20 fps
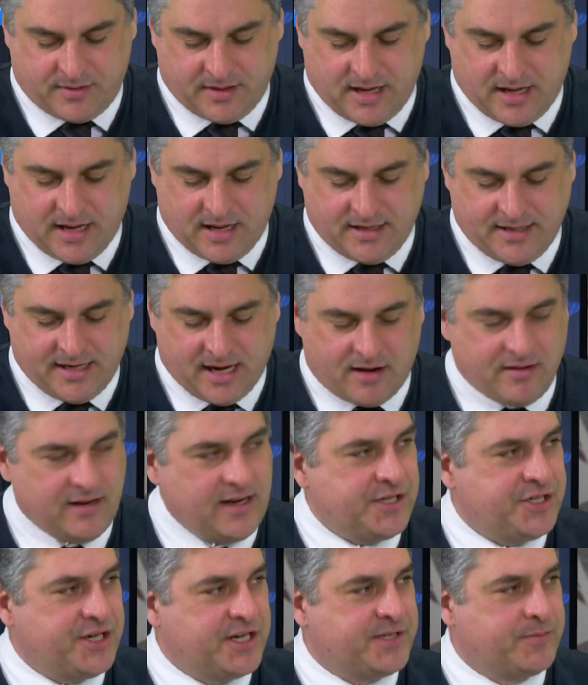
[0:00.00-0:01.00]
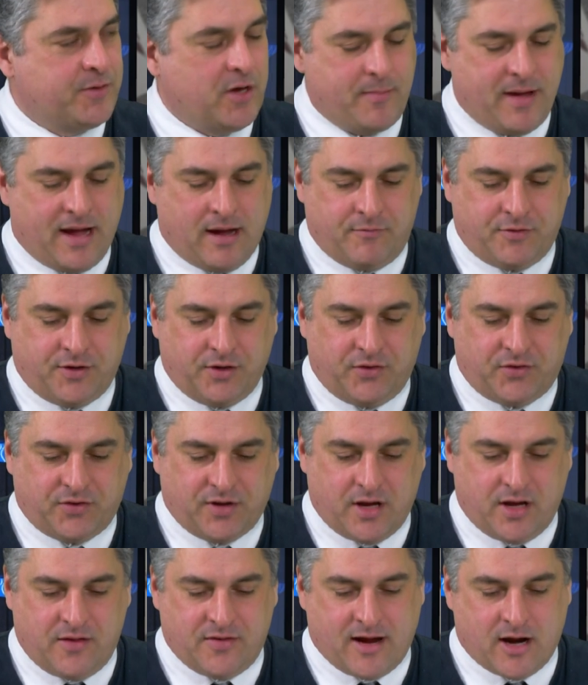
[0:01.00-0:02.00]
uh, you know, legitimate amount of
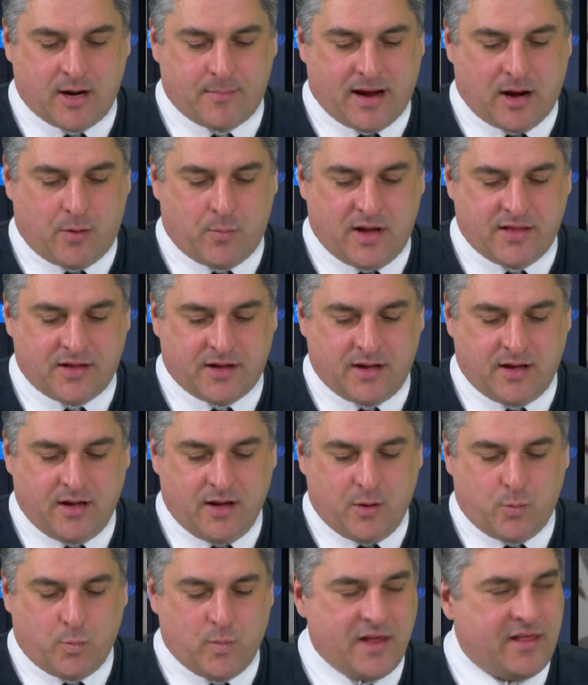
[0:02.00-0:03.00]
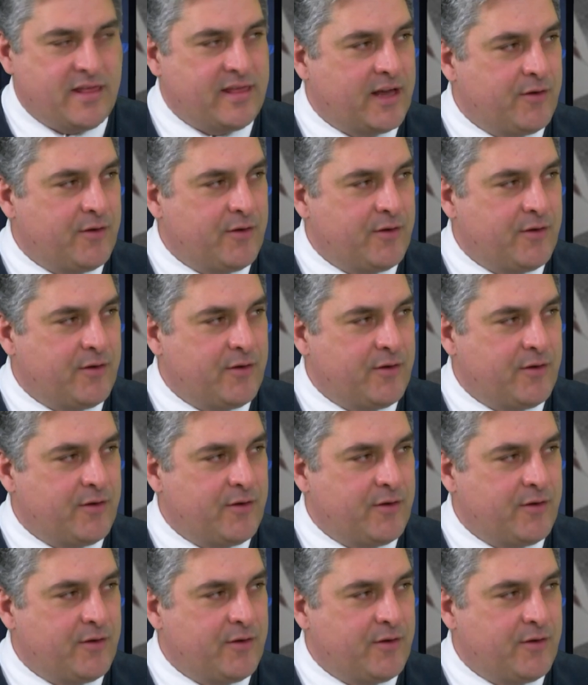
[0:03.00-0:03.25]
concern there about whether, whether they